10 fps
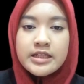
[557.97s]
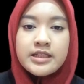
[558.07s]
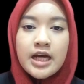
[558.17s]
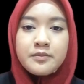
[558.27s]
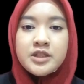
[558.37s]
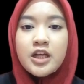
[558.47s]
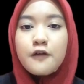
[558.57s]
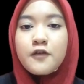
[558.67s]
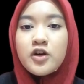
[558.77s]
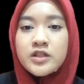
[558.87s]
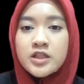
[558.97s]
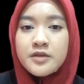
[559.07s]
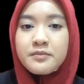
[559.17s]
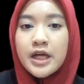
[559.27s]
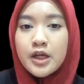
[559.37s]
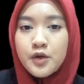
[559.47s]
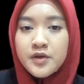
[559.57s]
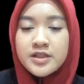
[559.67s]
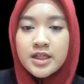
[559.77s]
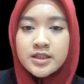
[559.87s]
The uptake of oxygen by coal
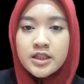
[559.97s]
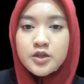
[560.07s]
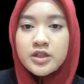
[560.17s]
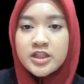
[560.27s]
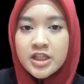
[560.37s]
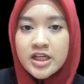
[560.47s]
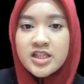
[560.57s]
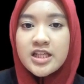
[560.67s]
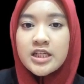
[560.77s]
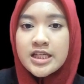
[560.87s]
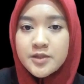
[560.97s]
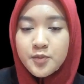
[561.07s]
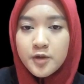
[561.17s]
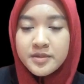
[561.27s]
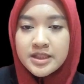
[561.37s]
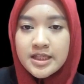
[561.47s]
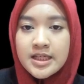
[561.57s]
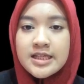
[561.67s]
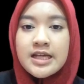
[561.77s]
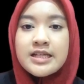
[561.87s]
resulting to the change in its property,
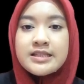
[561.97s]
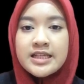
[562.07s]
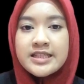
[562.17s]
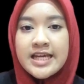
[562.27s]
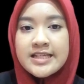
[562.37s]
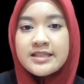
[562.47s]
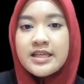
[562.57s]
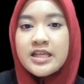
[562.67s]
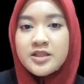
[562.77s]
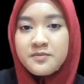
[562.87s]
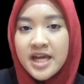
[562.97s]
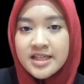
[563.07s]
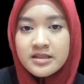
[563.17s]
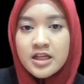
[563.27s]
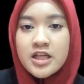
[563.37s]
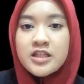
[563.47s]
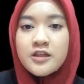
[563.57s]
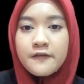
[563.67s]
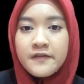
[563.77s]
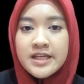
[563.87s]
such as its mass,
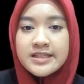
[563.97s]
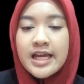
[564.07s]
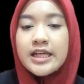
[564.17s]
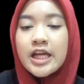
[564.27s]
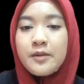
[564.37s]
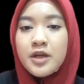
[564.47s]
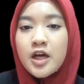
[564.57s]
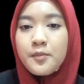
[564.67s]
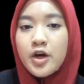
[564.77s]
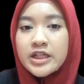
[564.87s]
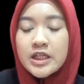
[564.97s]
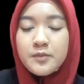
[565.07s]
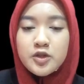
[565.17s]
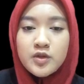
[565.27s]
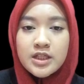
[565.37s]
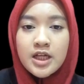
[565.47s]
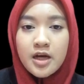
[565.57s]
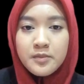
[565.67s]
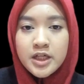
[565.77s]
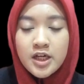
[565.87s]
surface, and the chemical bonding between
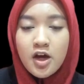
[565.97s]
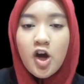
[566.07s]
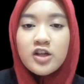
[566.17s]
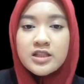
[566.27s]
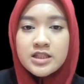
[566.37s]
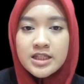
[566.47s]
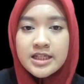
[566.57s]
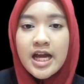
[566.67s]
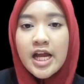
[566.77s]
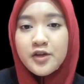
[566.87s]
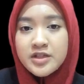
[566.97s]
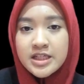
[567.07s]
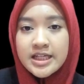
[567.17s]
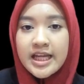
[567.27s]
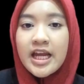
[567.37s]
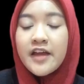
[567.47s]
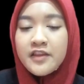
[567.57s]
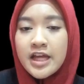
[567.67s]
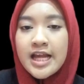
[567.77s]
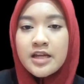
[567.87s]
carbon, oxygen, hydrogen, and
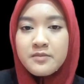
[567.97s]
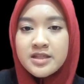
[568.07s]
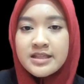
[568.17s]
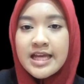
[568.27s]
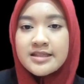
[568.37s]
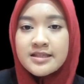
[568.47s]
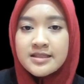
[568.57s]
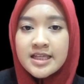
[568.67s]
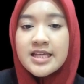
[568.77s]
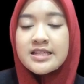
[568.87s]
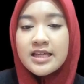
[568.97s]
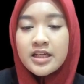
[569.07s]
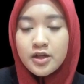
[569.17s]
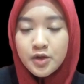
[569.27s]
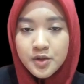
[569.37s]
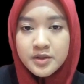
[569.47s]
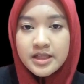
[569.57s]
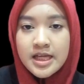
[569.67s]
other elements existing inside the coal.